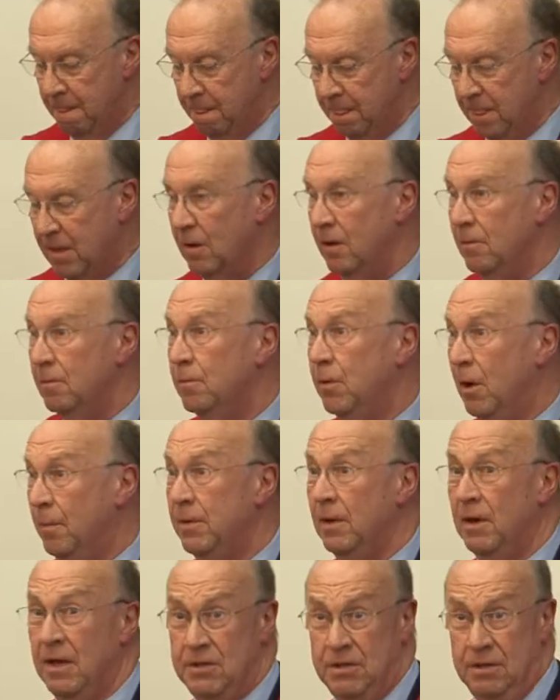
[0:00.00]
that
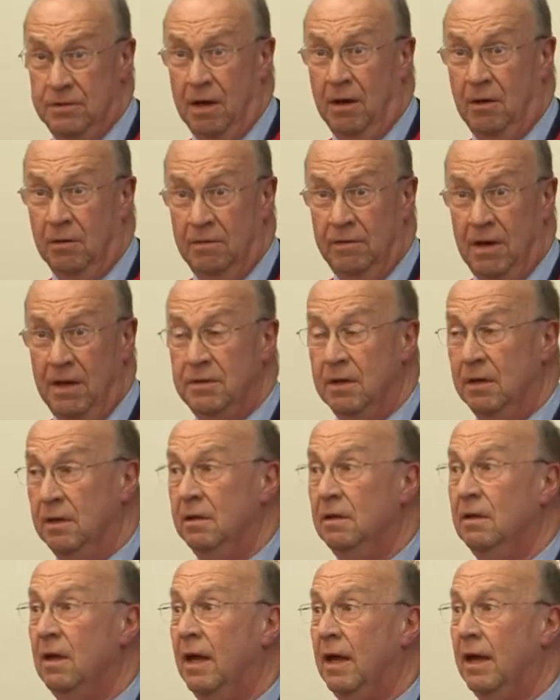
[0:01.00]
populated the whole of London
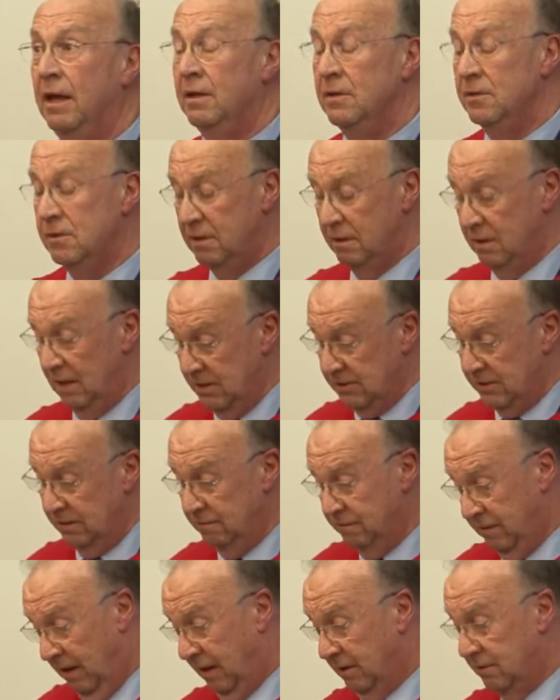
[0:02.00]
and is
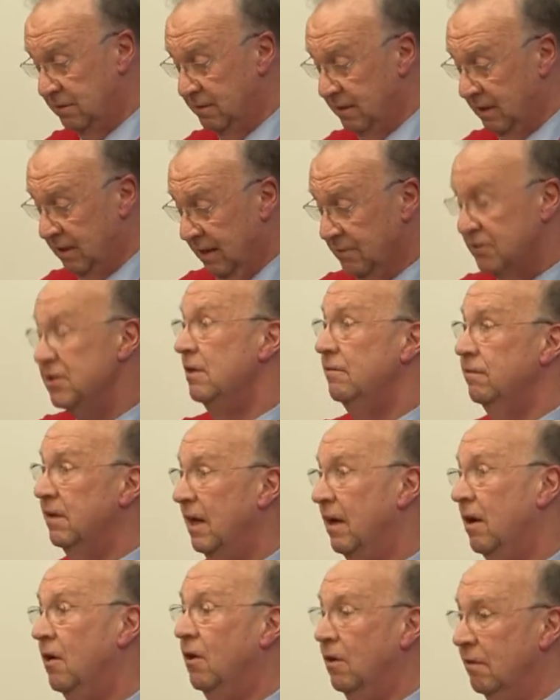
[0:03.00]
in fact the county
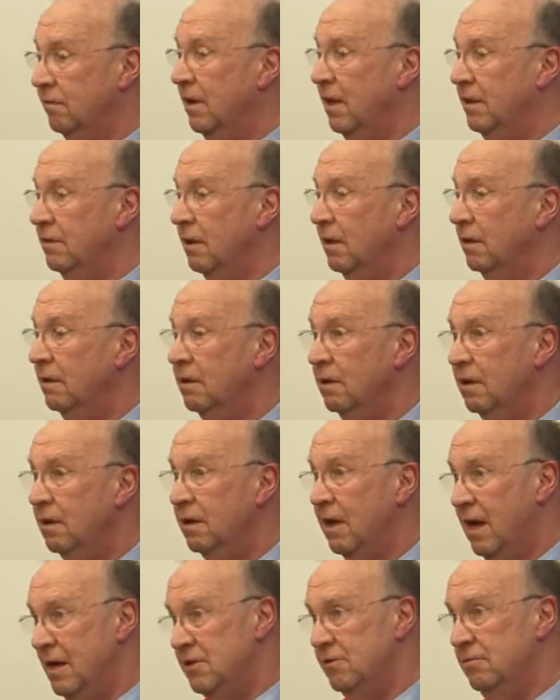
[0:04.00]
flower of London
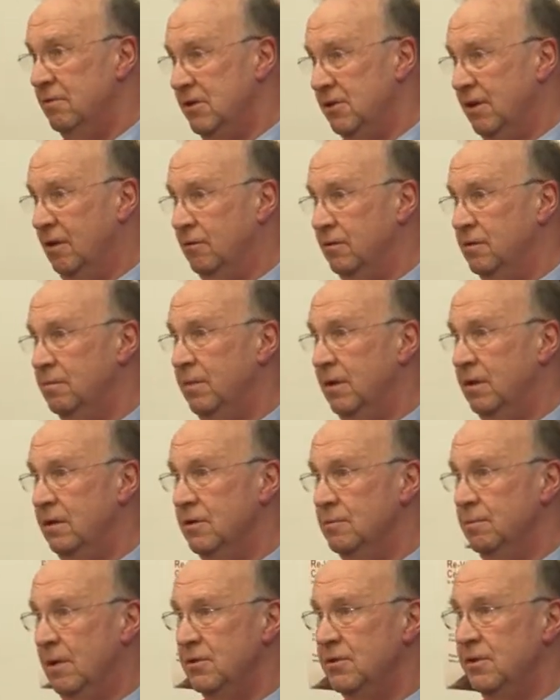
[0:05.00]
as a result,
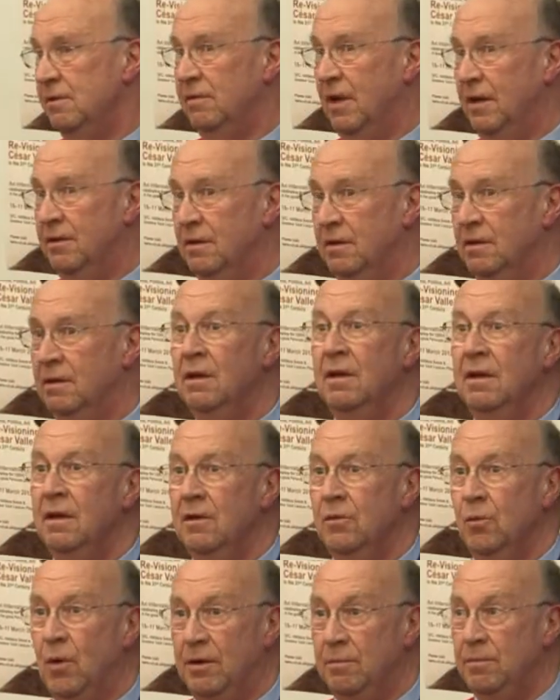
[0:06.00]
because most of London
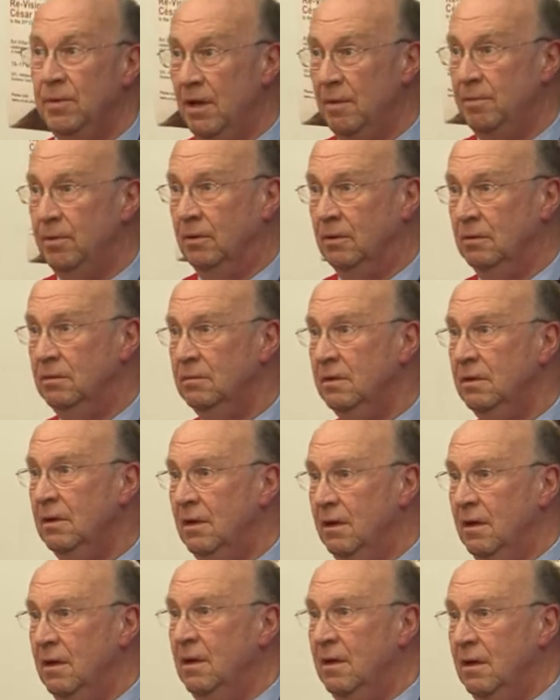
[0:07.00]
went purple
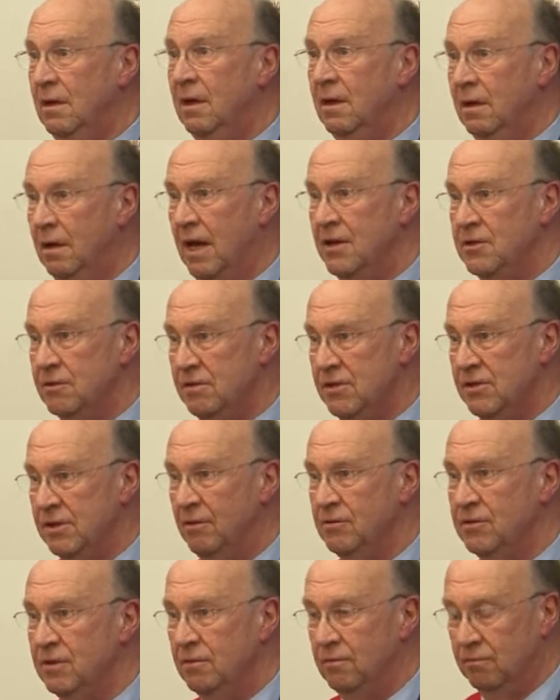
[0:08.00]
as a
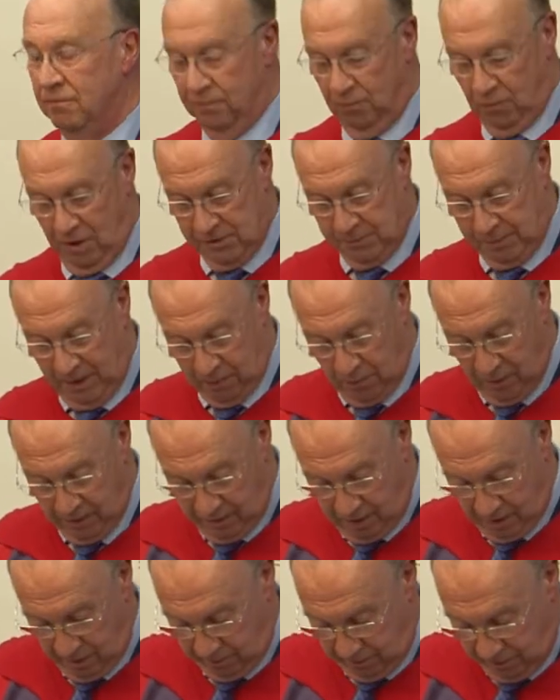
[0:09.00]
result of Rose Bay
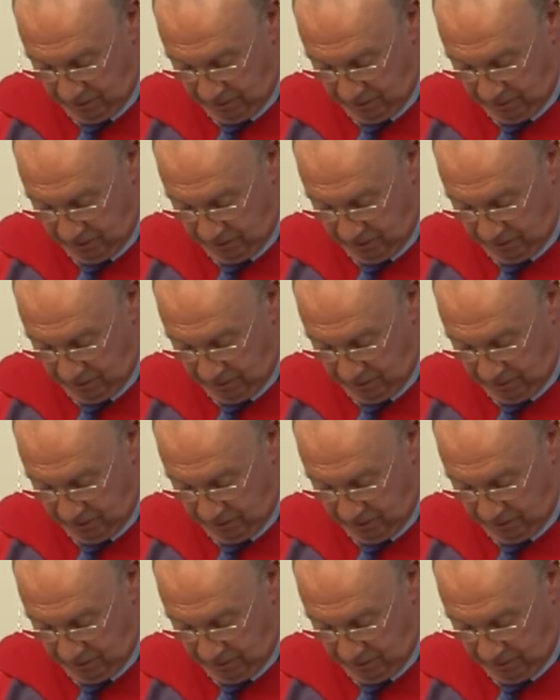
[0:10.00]
Willowherb